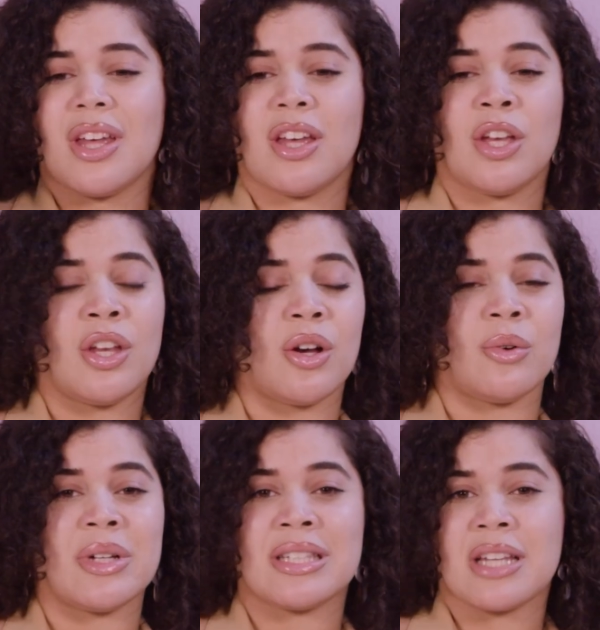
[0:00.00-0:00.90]

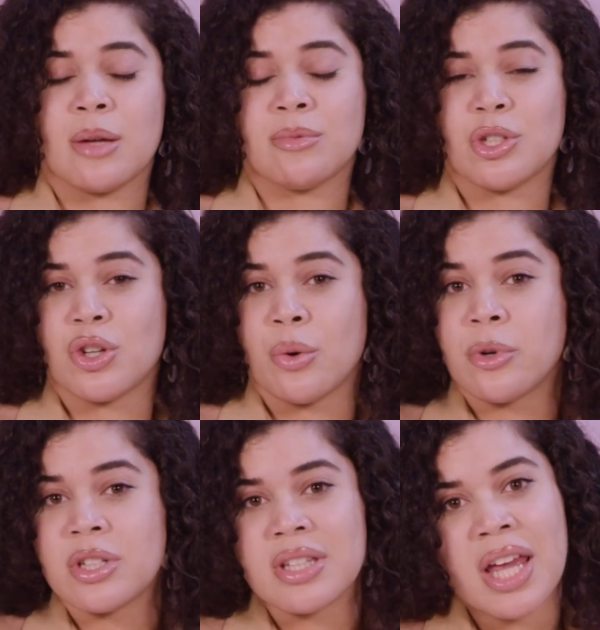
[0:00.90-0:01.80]
it's time to show
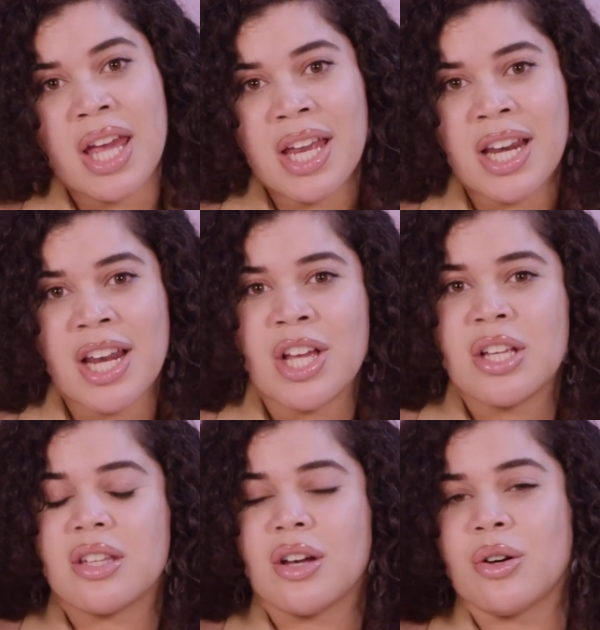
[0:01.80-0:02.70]
more skin.
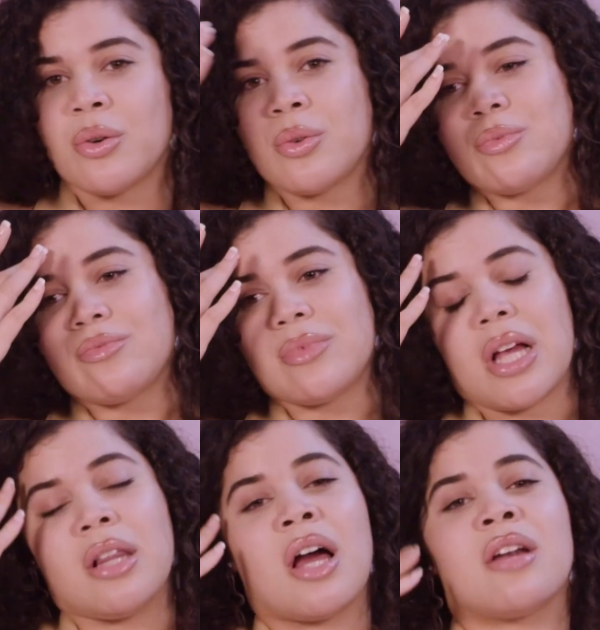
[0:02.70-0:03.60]
So
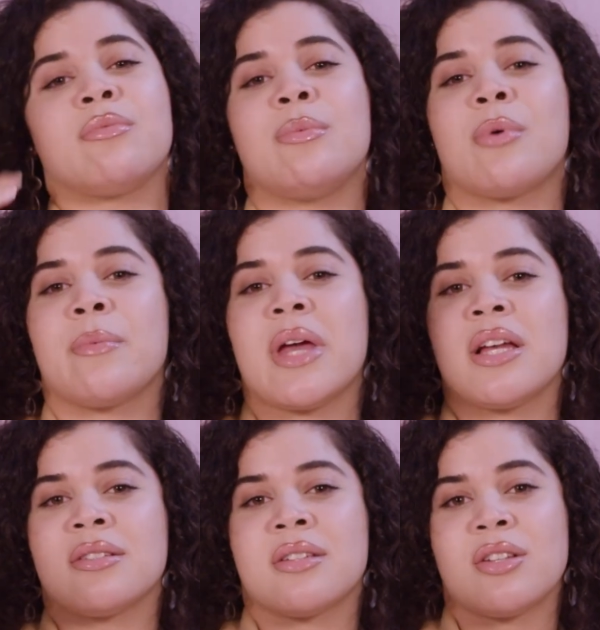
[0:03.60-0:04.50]
a lot of people are
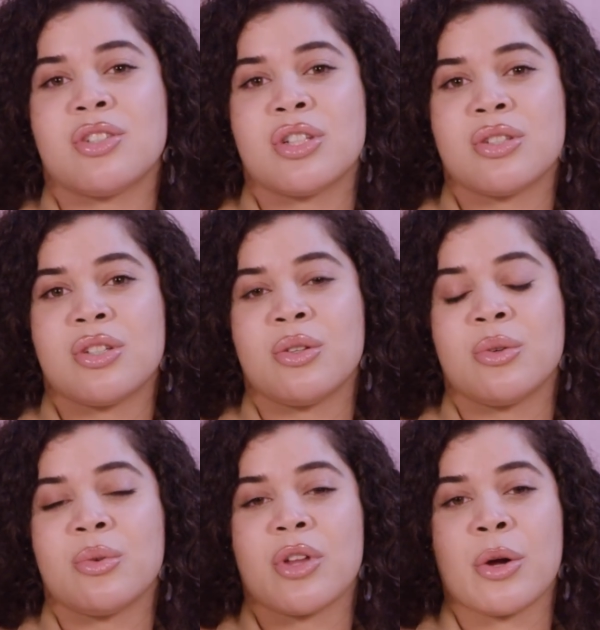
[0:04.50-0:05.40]
paying attention
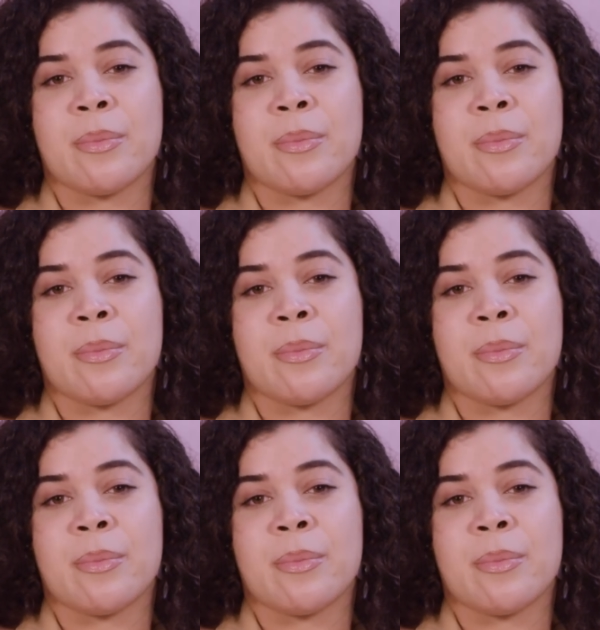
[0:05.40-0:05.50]
to their